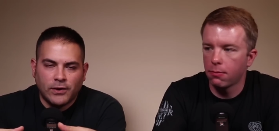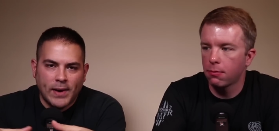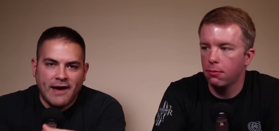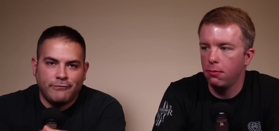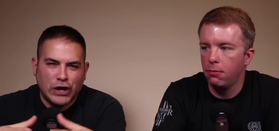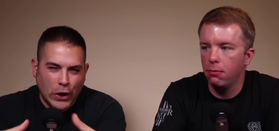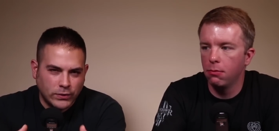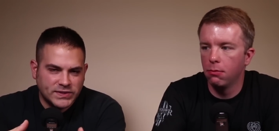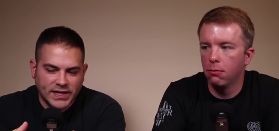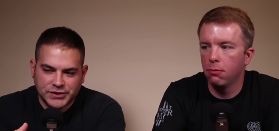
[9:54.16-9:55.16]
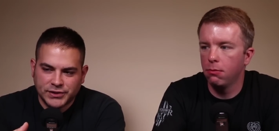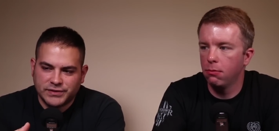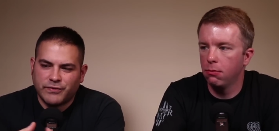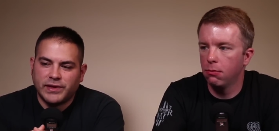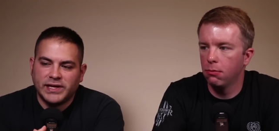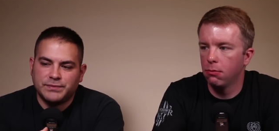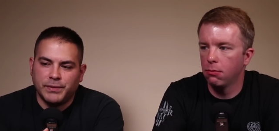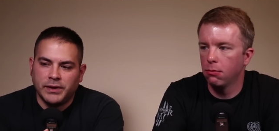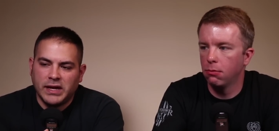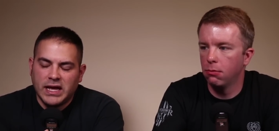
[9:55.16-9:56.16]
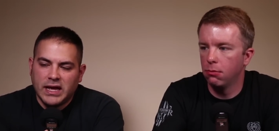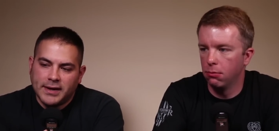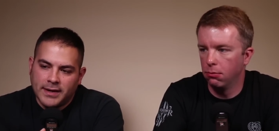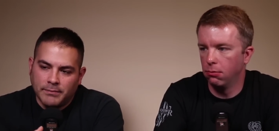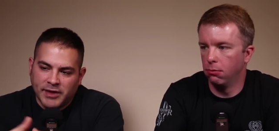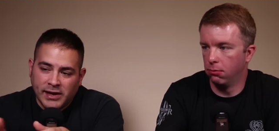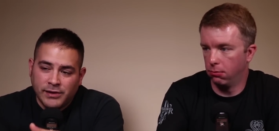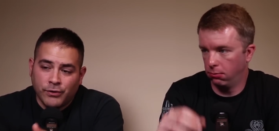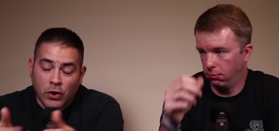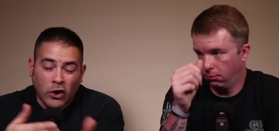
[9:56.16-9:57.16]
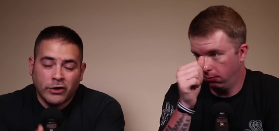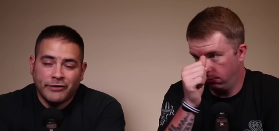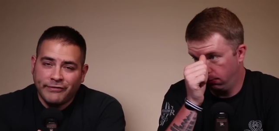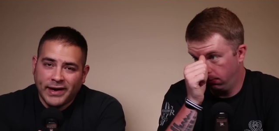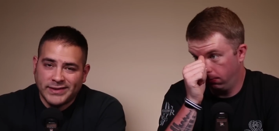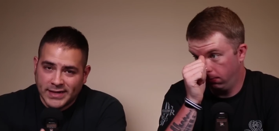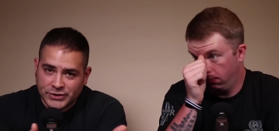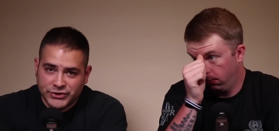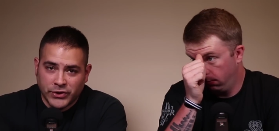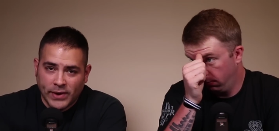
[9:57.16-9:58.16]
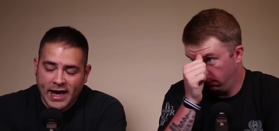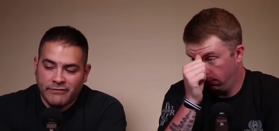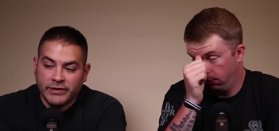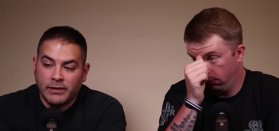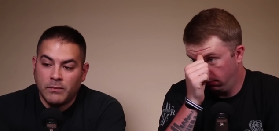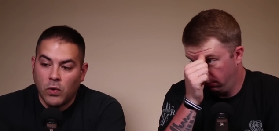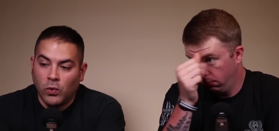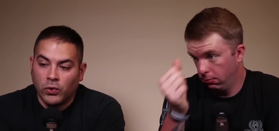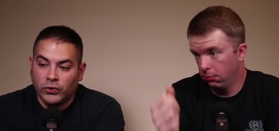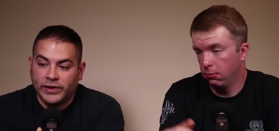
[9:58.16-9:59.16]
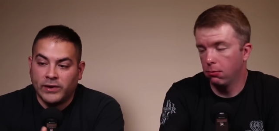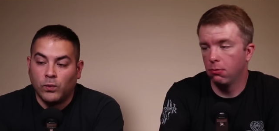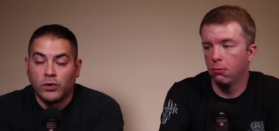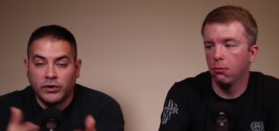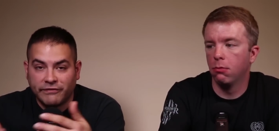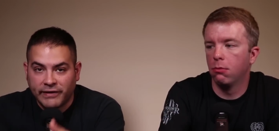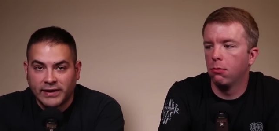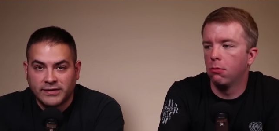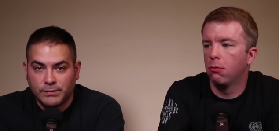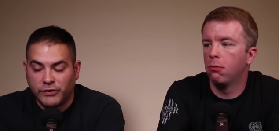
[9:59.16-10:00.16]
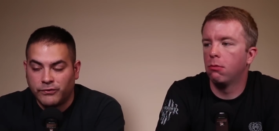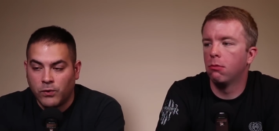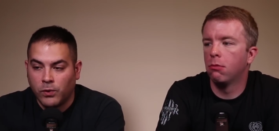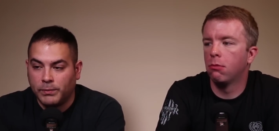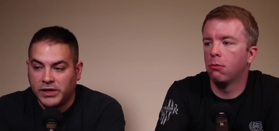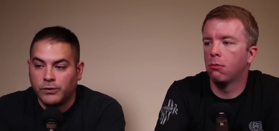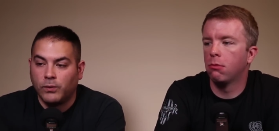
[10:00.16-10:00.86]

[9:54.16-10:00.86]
Speaker 1: I don't have code sections for these, but um, they either are in effect and I just don't have them, or they were in effect before, but